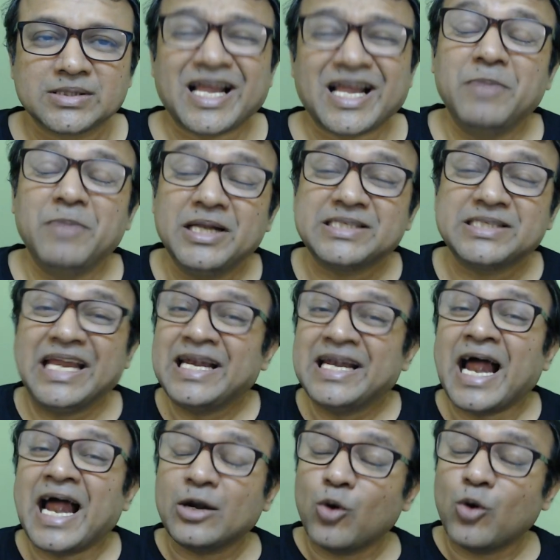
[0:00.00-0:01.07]
That means in
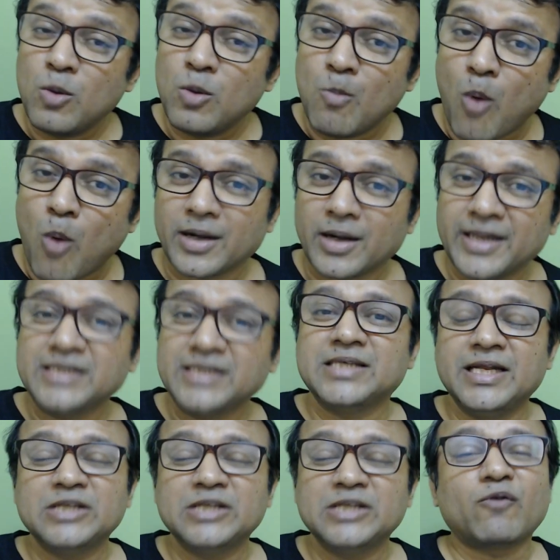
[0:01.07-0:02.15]
that whole mock test
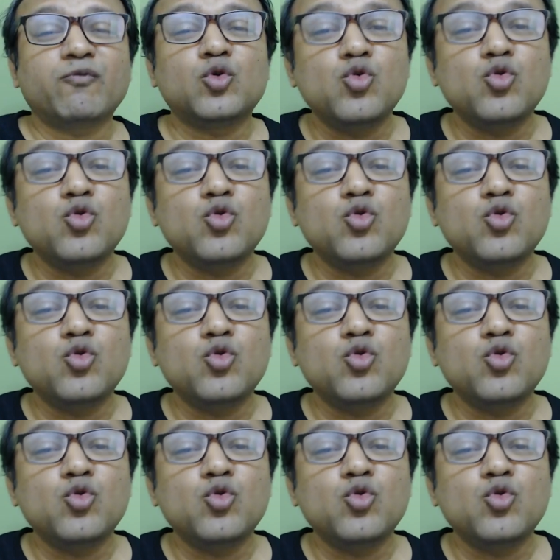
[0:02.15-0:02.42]
series of